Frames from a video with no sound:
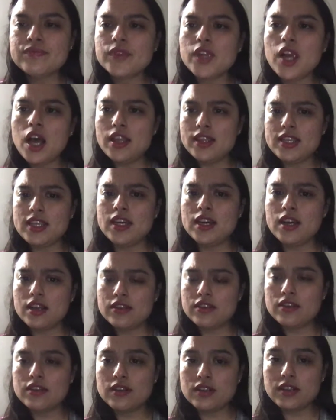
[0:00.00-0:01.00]
On the
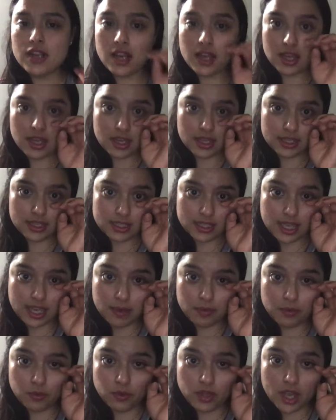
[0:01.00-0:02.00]
other
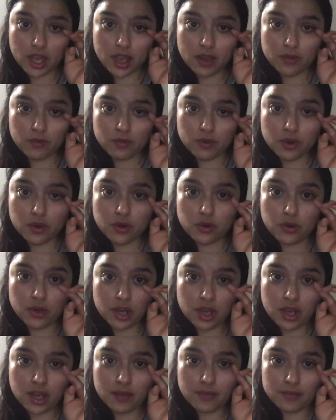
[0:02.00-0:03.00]
table, I wrote,
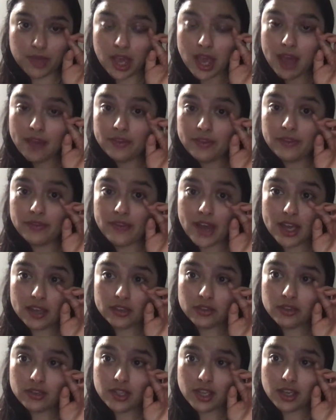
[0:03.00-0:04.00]
I have the
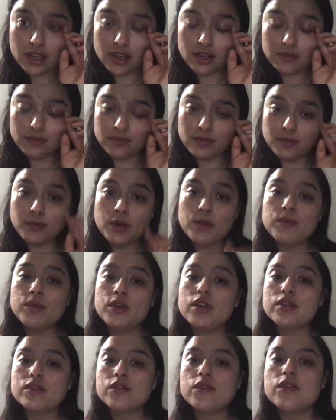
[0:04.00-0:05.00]
factors, I got them from our
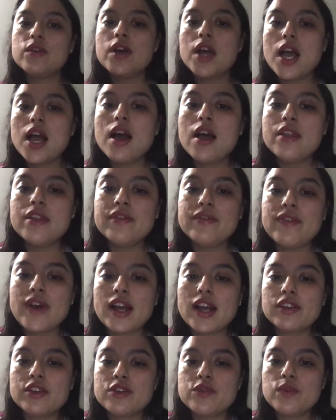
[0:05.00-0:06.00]
book. So the
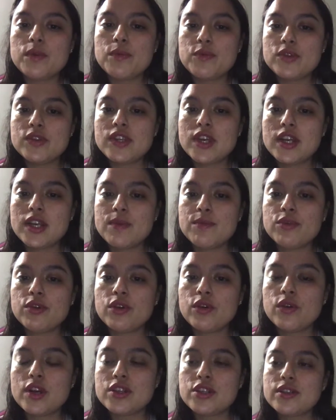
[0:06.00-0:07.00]
factors representing
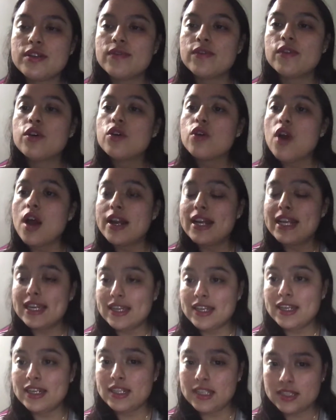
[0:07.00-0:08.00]
progression of chronic
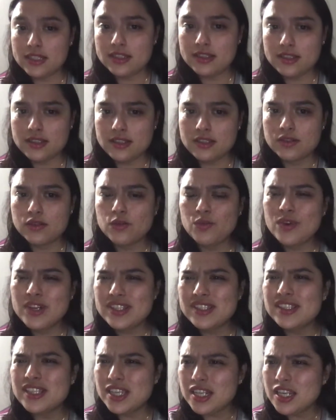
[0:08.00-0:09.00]
kidney disease. So
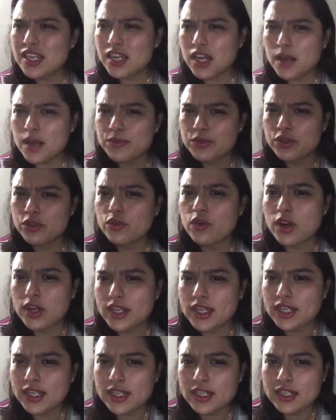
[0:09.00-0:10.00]
what's leading up to
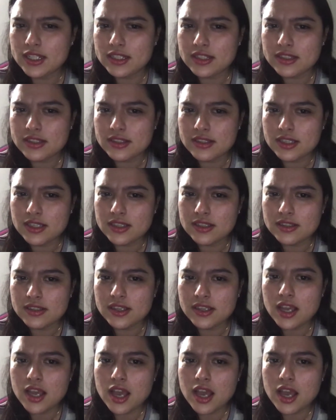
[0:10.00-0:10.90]
chronic kidney disease?